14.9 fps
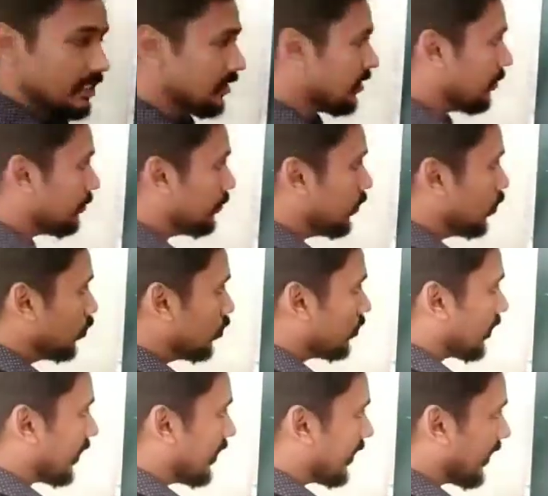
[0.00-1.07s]
the
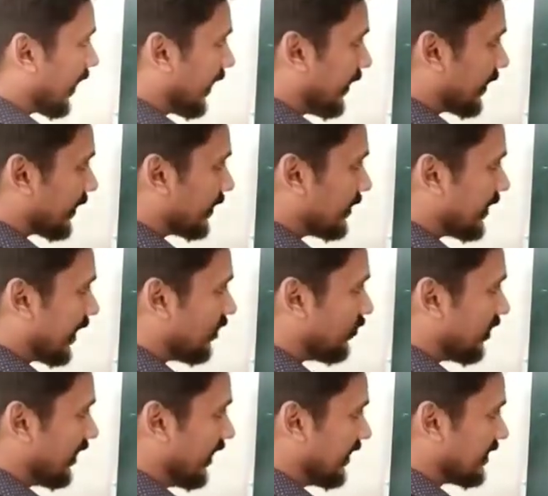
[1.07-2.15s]
blue color light that
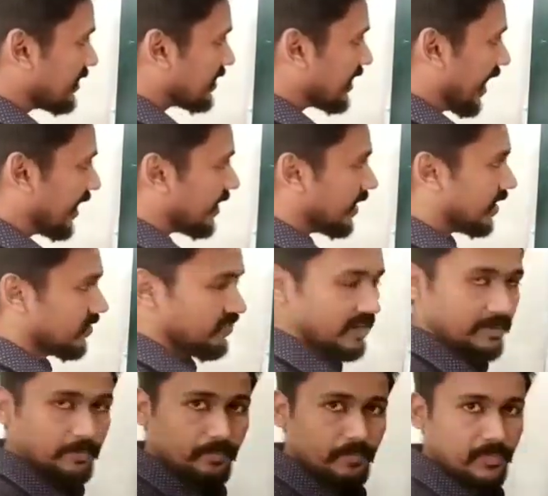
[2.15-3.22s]
will get scattered
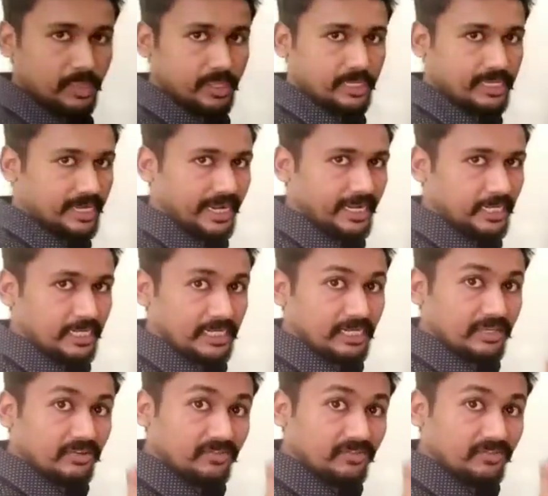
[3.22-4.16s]
away, right?